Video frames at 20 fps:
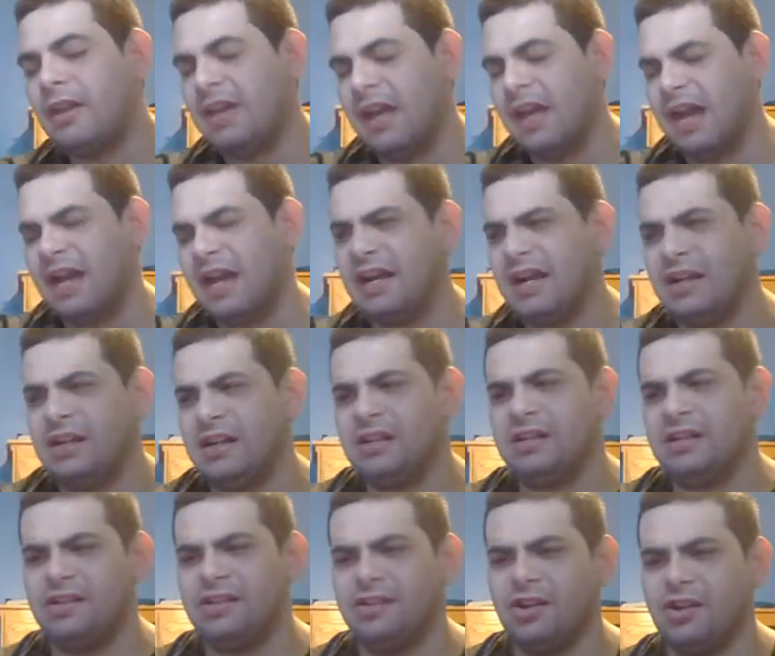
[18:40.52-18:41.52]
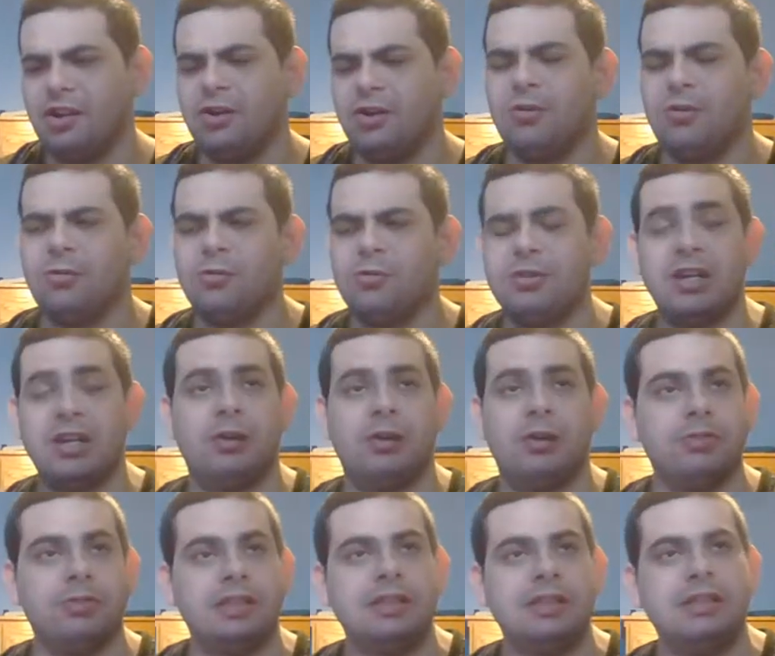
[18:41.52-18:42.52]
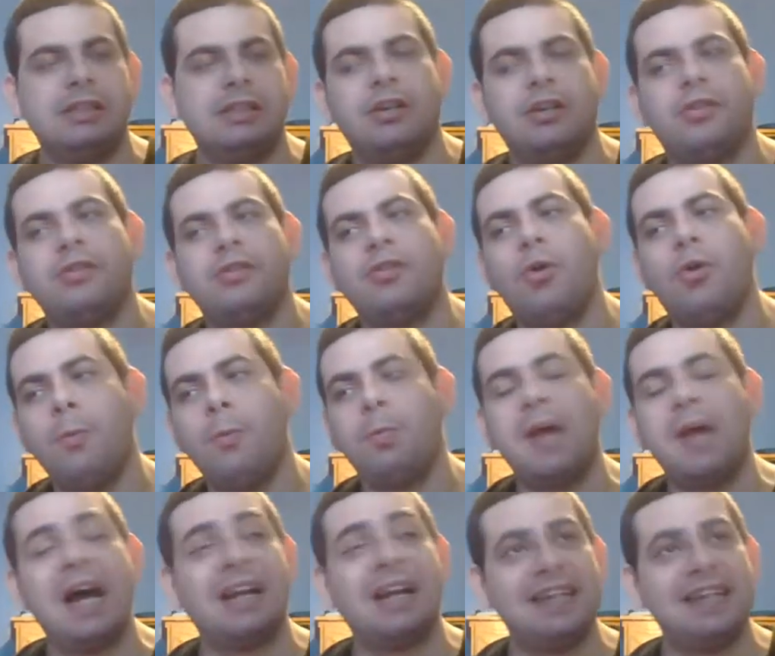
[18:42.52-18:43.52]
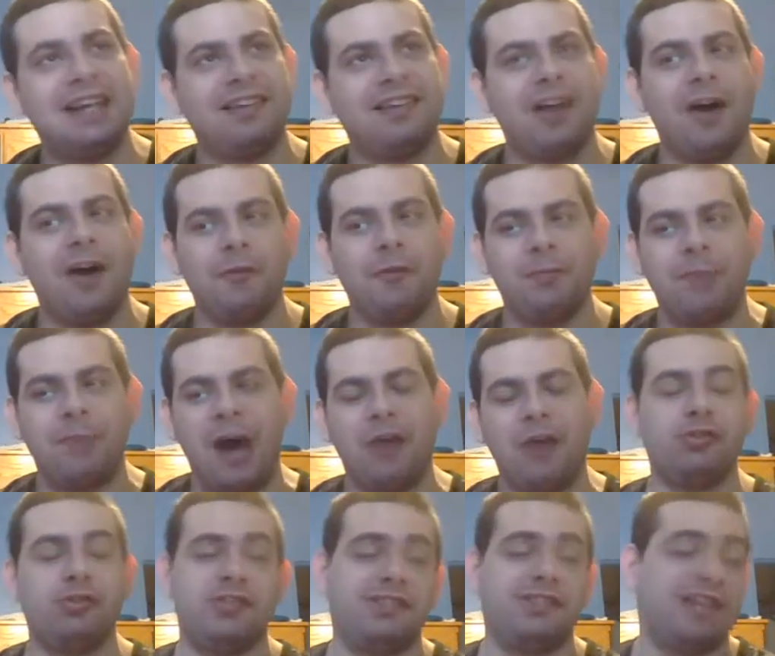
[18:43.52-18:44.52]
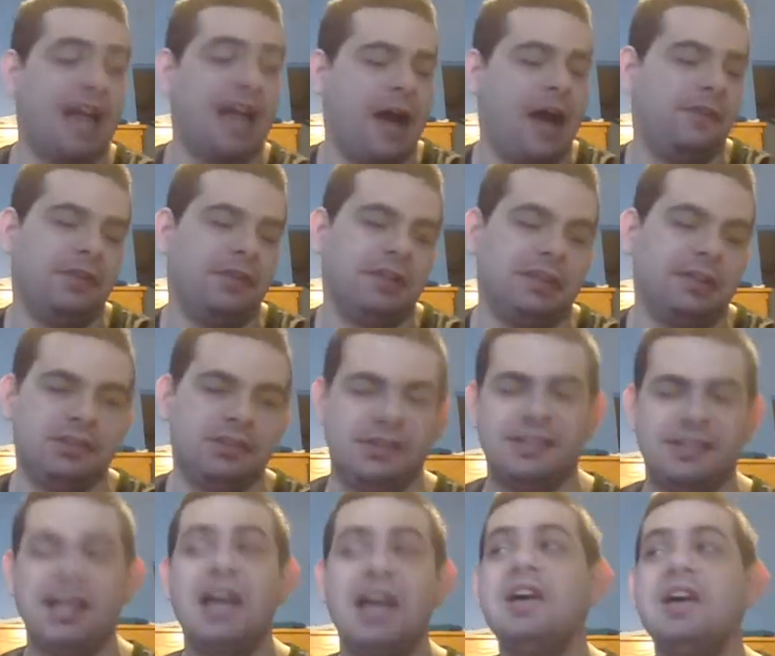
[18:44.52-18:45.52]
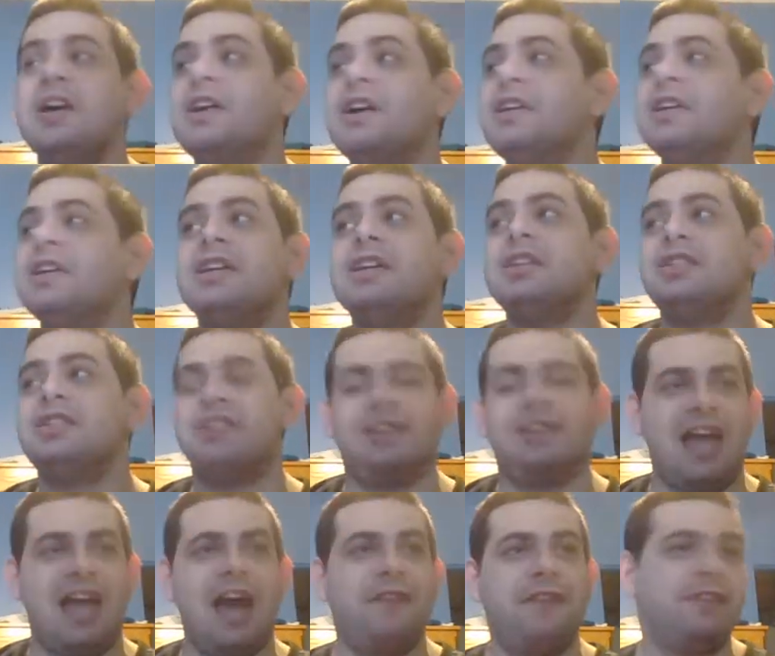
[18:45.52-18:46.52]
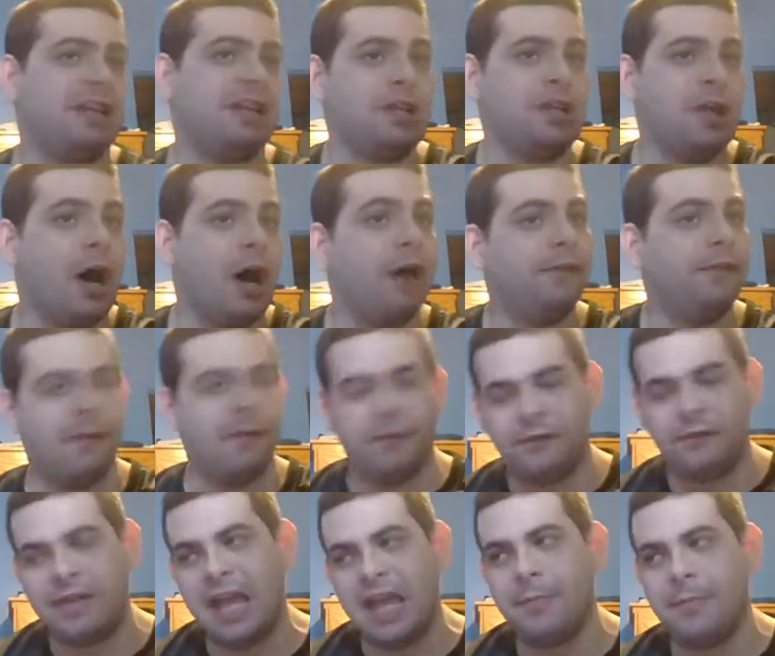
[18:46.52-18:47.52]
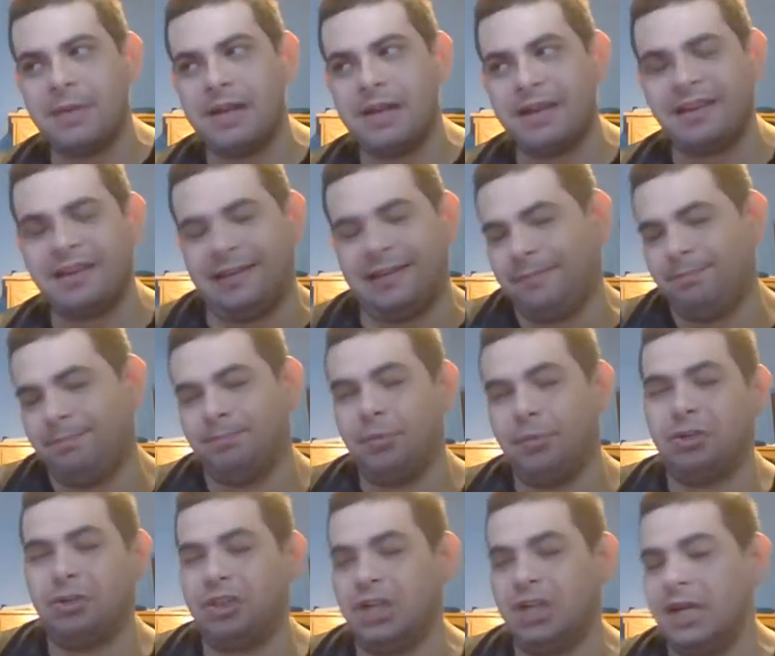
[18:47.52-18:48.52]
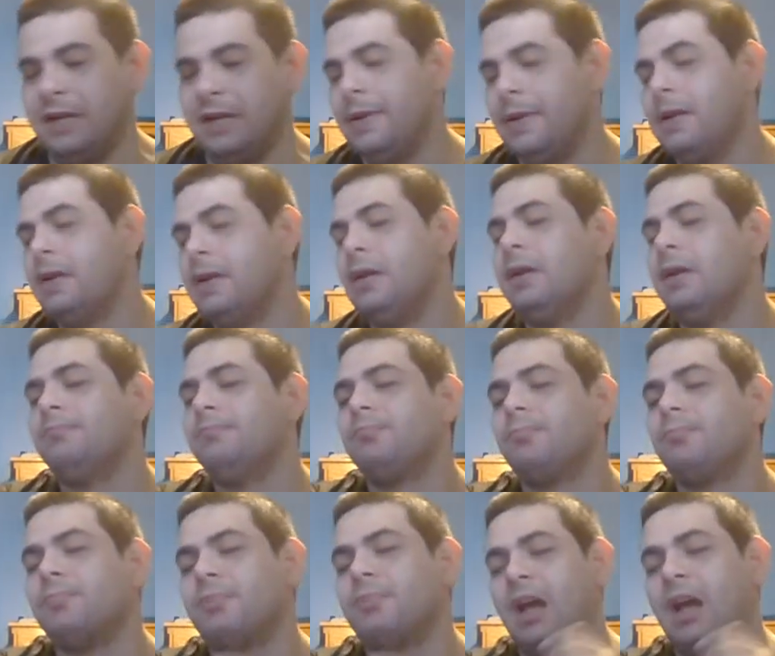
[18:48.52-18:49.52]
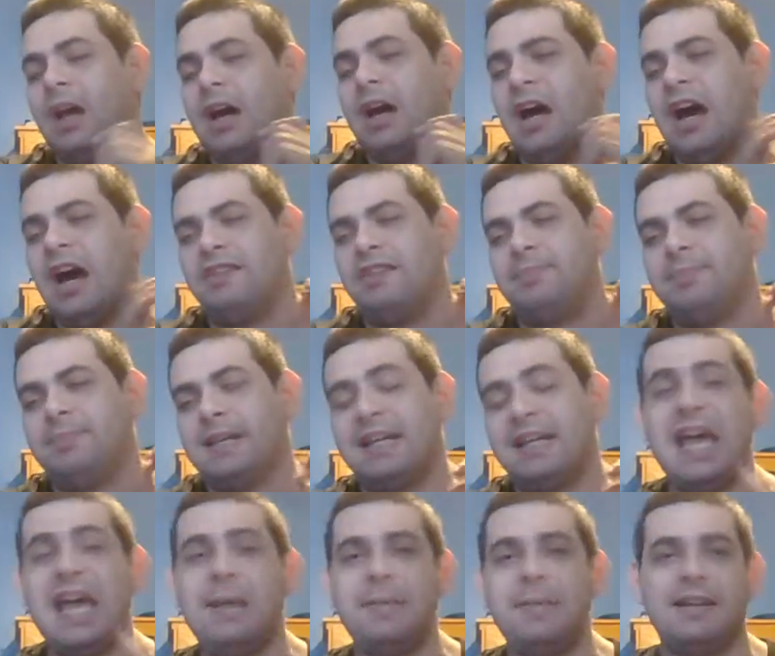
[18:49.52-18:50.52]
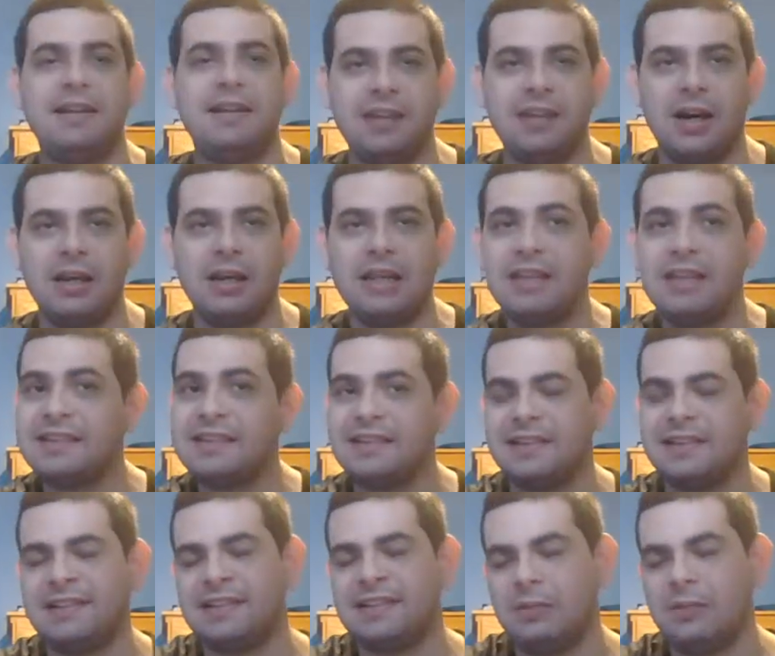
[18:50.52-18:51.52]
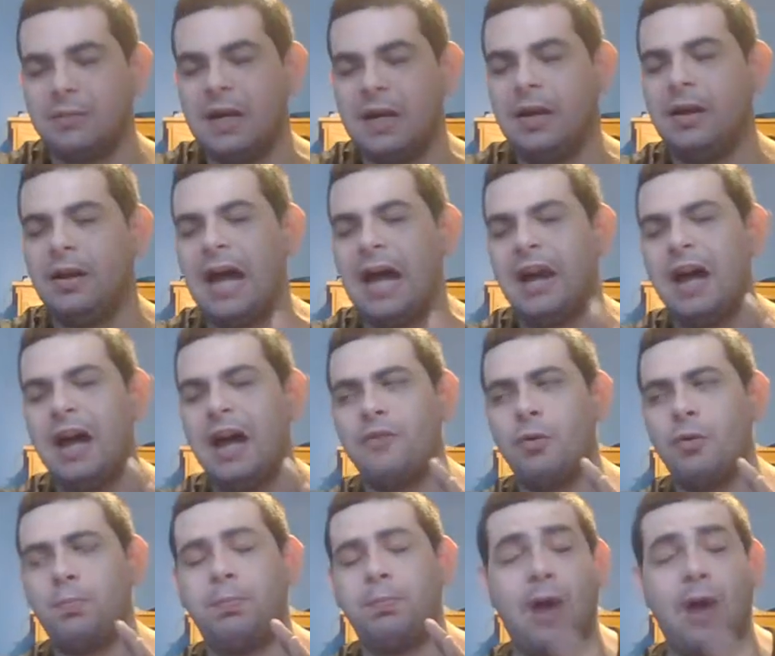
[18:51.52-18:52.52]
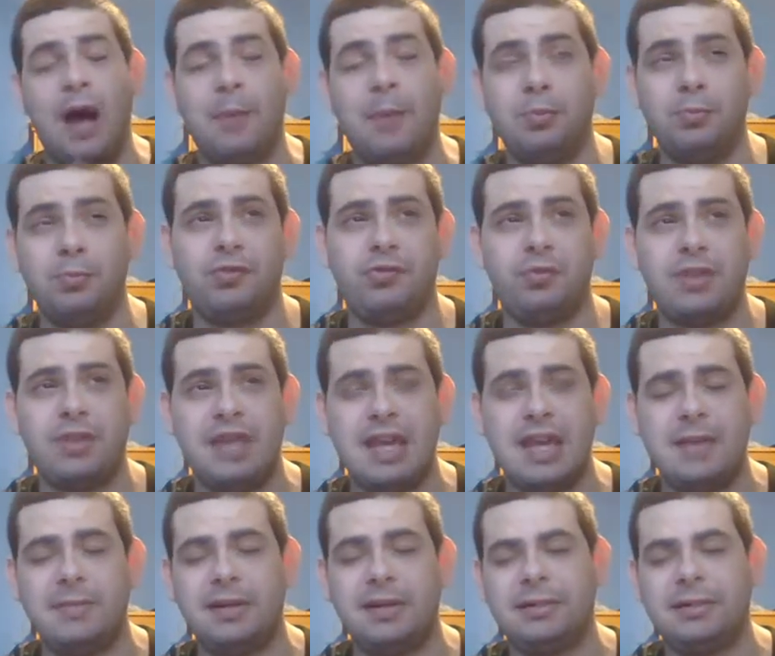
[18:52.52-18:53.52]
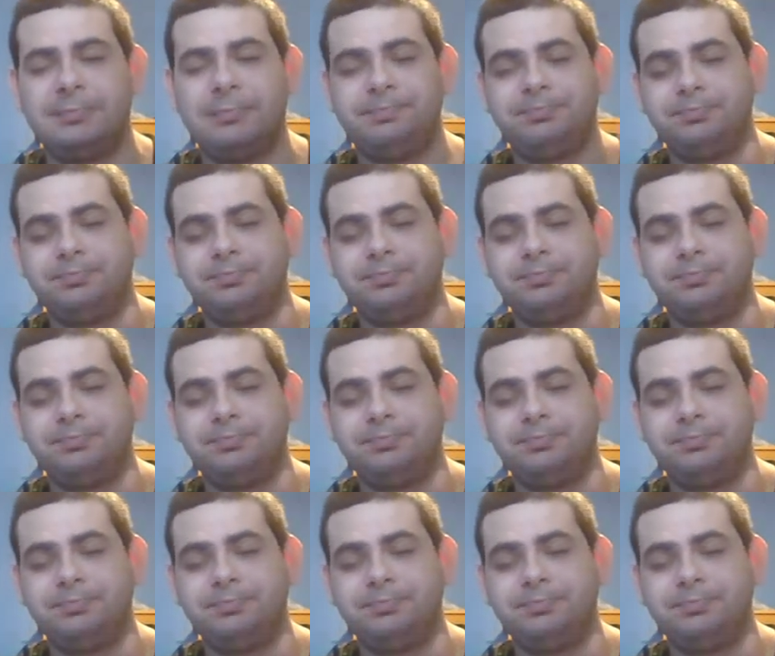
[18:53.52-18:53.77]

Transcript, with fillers: And so, you know, the whole plot kicks off with Bowser just having just just having enough of Kamek's bullshit. Uh, but Kamek is done at least decently well. I have no problems with Kamek.